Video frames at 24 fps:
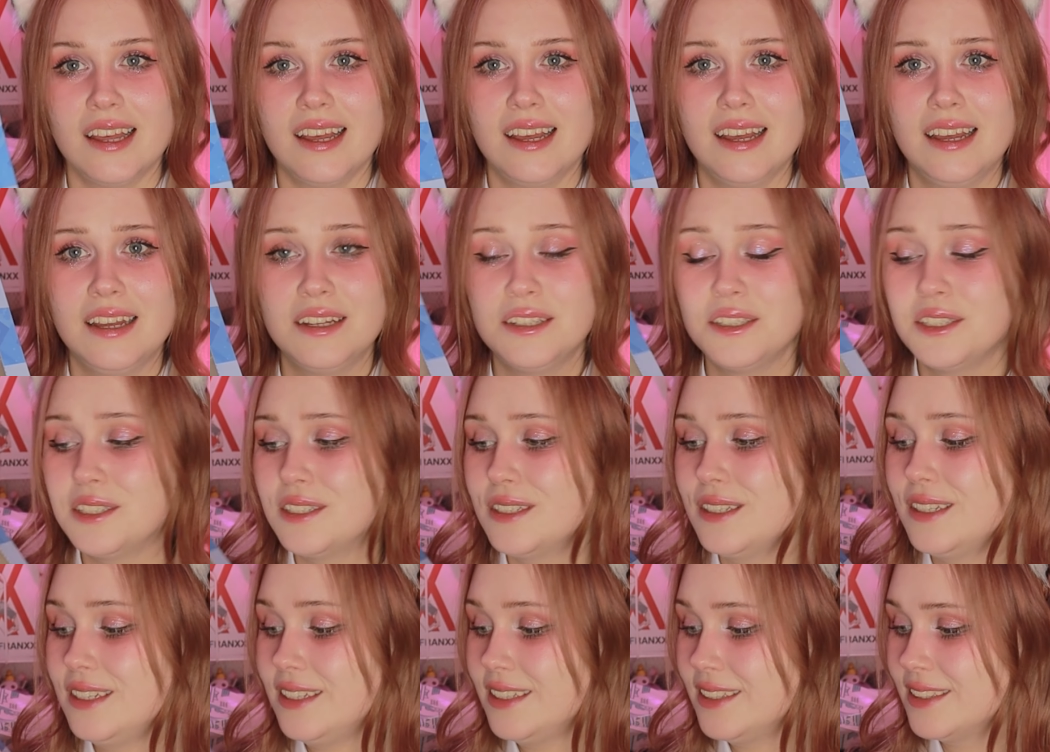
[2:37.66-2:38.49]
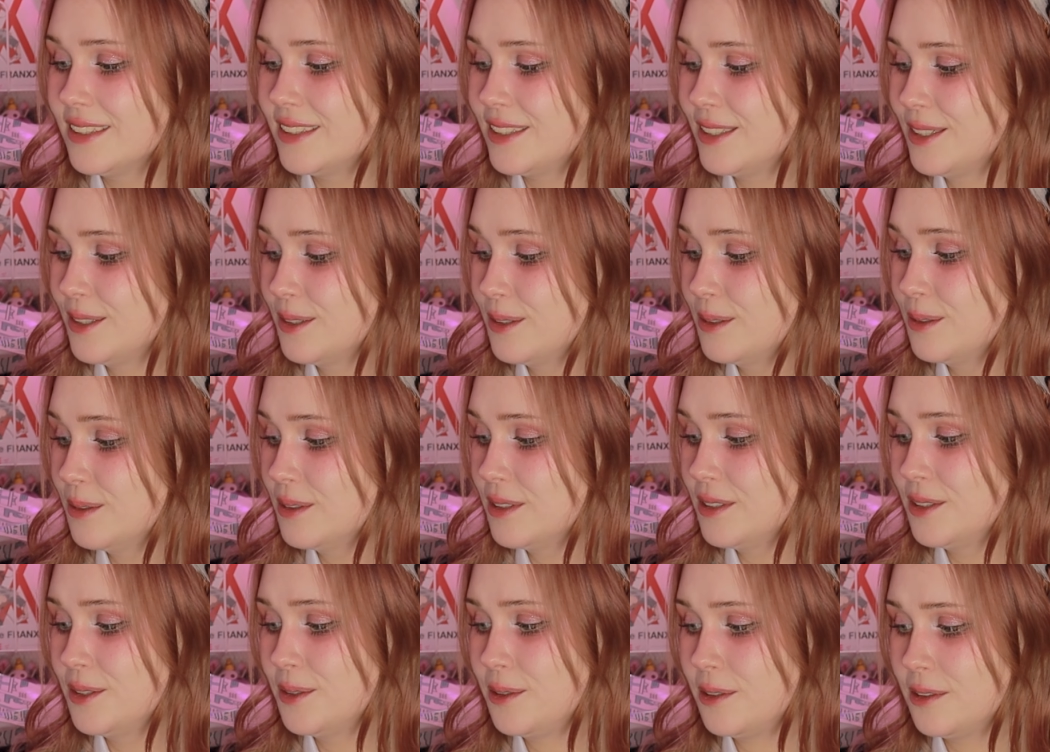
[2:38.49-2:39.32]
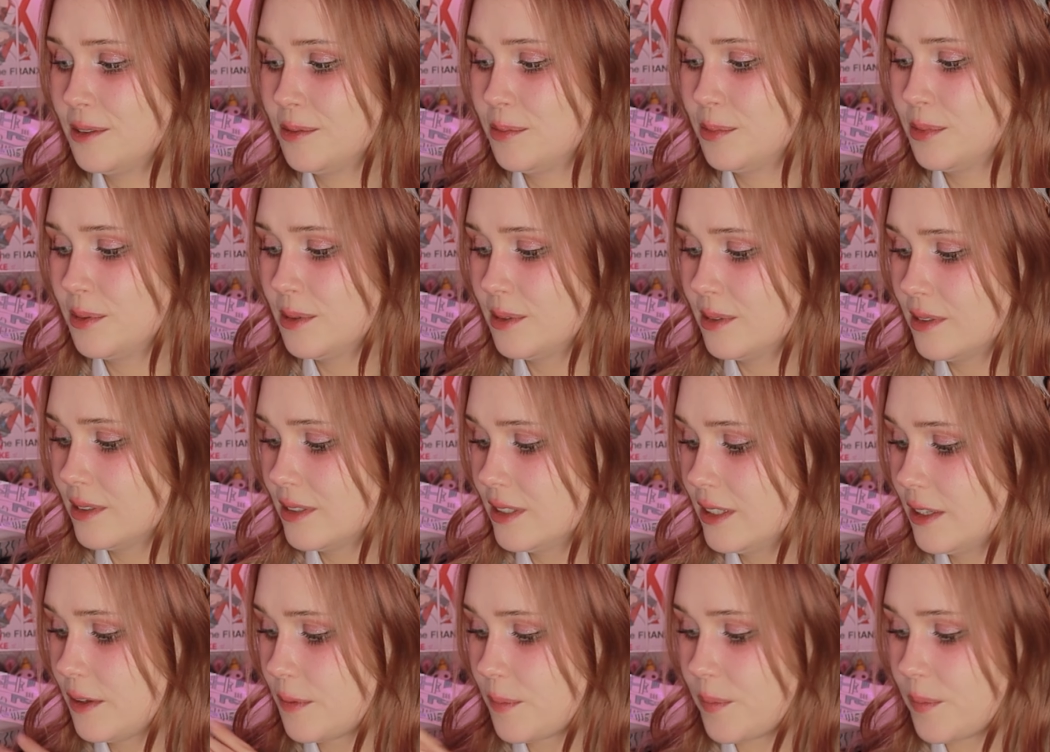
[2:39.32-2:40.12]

and she is so adorable.